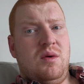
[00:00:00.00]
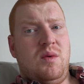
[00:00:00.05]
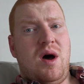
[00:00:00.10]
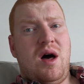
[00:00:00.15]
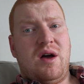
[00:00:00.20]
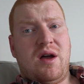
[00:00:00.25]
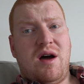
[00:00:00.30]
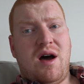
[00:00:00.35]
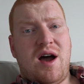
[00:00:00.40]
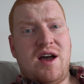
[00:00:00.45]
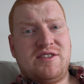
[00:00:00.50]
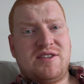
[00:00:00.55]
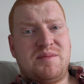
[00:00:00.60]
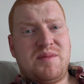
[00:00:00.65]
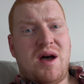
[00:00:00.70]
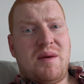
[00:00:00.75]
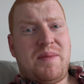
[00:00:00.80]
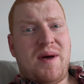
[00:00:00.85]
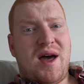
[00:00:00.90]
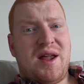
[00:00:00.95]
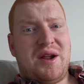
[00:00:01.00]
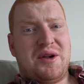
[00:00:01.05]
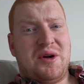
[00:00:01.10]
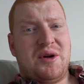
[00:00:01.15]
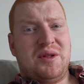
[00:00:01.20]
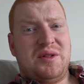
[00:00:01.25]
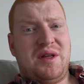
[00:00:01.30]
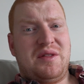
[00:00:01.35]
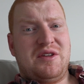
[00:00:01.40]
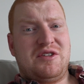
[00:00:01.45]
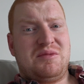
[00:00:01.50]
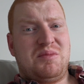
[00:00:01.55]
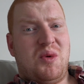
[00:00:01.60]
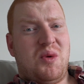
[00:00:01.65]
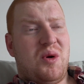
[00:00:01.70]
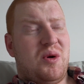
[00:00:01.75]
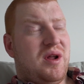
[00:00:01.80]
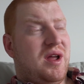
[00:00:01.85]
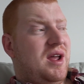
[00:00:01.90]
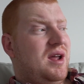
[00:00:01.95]
Well, guys, I'm up at it early this
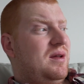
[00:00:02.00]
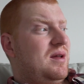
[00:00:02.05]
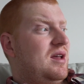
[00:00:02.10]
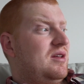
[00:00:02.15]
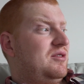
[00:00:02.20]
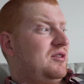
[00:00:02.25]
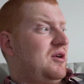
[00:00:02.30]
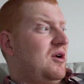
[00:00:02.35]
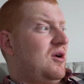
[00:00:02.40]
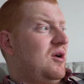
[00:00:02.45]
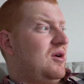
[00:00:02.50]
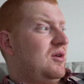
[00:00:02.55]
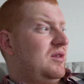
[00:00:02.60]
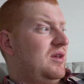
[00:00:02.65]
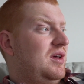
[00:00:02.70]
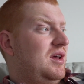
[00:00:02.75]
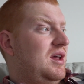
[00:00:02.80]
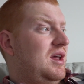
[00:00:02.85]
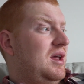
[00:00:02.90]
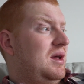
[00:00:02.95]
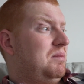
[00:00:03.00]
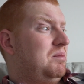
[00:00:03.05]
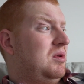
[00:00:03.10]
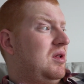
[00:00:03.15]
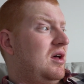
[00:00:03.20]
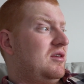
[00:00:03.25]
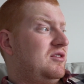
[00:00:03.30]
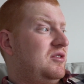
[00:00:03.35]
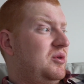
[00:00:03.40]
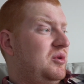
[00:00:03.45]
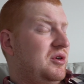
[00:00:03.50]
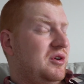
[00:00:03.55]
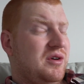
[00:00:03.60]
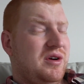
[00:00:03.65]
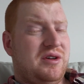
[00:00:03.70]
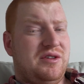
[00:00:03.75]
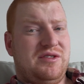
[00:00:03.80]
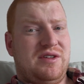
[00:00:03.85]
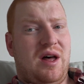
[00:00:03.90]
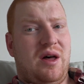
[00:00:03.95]
morning. It's currently plus 2
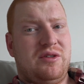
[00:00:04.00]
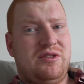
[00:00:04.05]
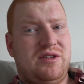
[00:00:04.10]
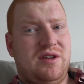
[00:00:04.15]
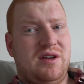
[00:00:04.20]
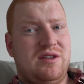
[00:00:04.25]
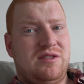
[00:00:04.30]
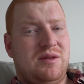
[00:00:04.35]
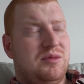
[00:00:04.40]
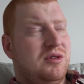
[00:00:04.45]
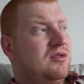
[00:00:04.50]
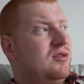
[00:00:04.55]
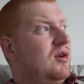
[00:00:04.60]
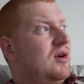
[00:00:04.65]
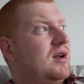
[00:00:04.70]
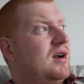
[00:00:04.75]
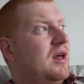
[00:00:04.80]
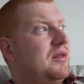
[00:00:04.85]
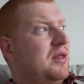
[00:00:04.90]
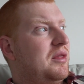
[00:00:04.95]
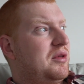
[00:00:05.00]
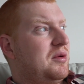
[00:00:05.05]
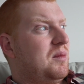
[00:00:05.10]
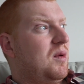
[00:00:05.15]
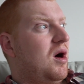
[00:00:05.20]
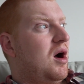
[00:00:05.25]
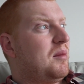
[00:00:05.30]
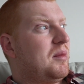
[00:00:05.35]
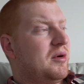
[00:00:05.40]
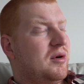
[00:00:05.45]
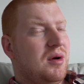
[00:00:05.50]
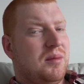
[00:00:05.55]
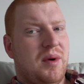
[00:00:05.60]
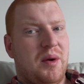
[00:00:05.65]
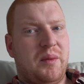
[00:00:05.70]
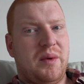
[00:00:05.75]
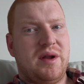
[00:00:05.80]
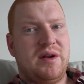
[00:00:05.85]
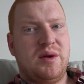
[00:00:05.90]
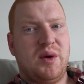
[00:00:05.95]
degrees Celsius. I'm just looking at the thermometer on my
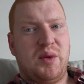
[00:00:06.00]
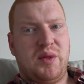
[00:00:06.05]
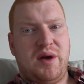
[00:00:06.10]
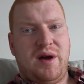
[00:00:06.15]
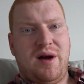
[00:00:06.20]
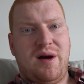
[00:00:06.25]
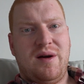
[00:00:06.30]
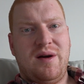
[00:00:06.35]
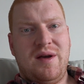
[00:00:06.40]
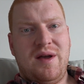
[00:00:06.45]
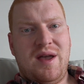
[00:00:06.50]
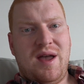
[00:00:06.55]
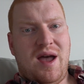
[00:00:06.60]
window there.